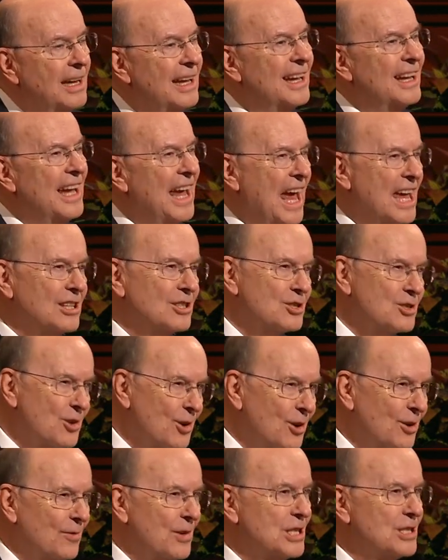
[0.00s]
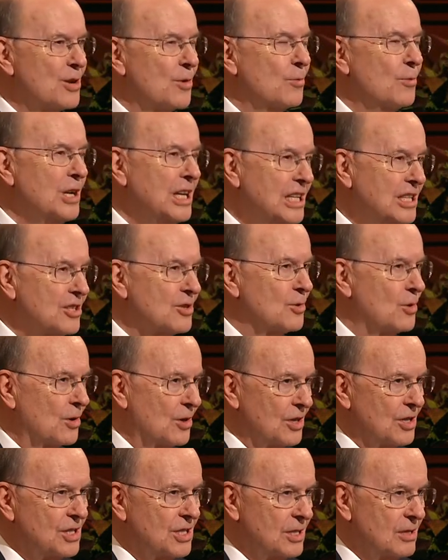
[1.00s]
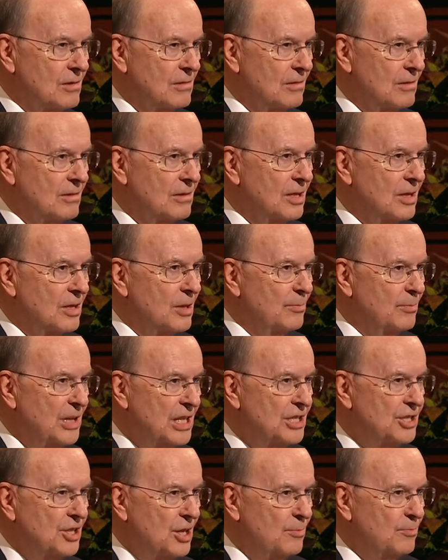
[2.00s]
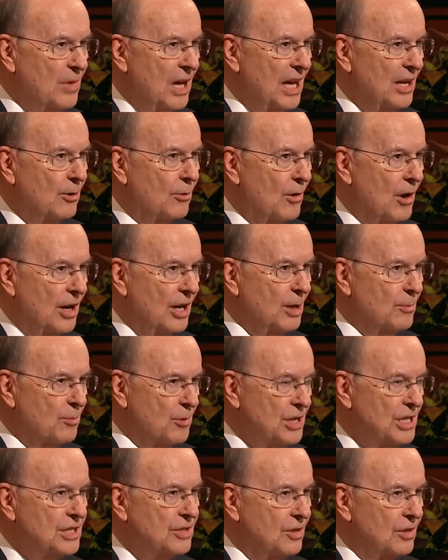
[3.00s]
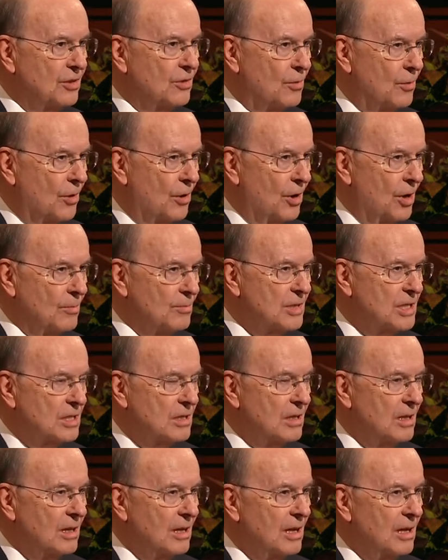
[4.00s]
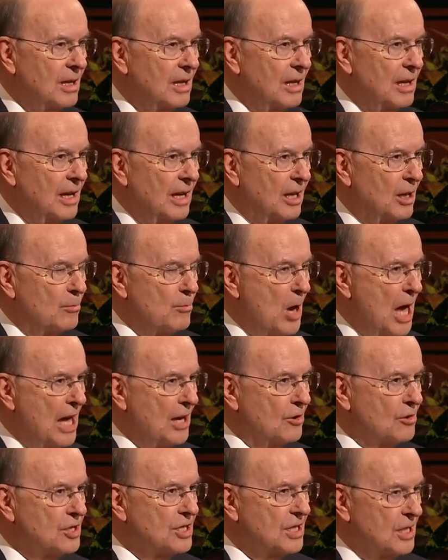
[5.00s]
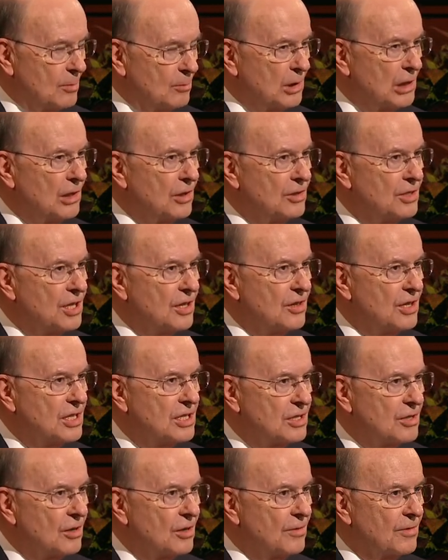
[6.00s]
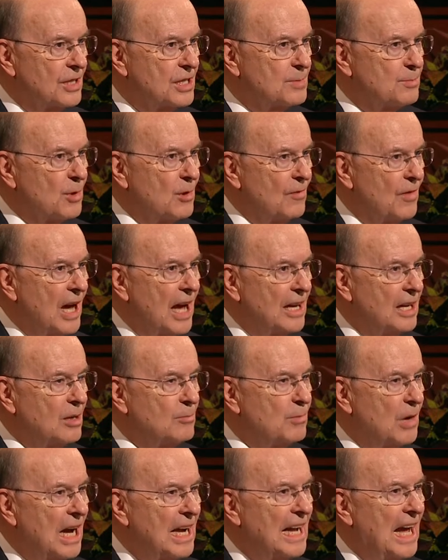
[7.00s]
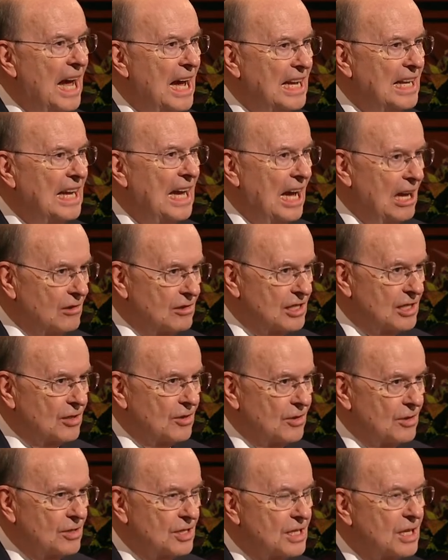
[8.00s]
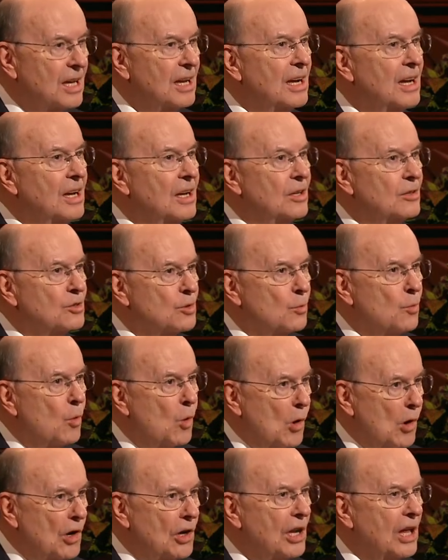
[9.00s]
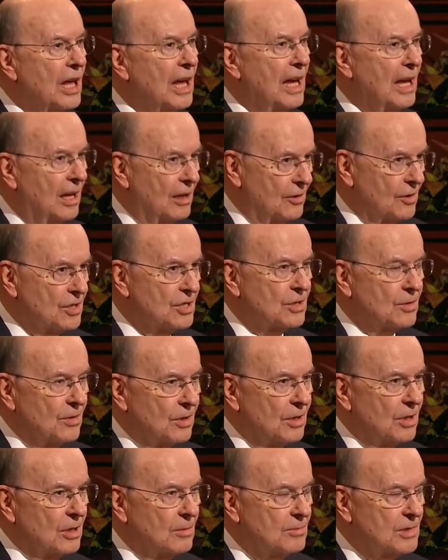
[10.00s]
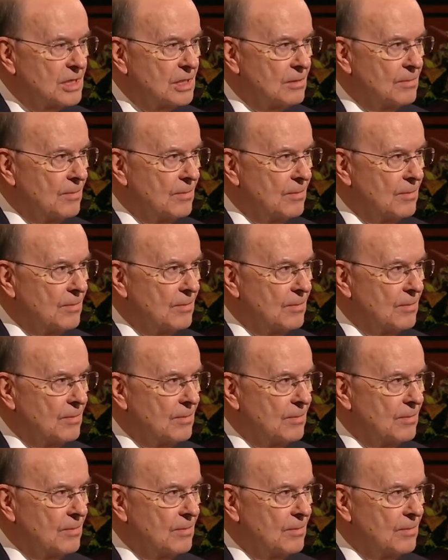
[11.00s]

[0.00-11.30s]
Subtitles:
can serve as a resource to the bishop and Aaronic priesthood quorums in a manner similar to the service provided by high counselors to ward elders' quorums.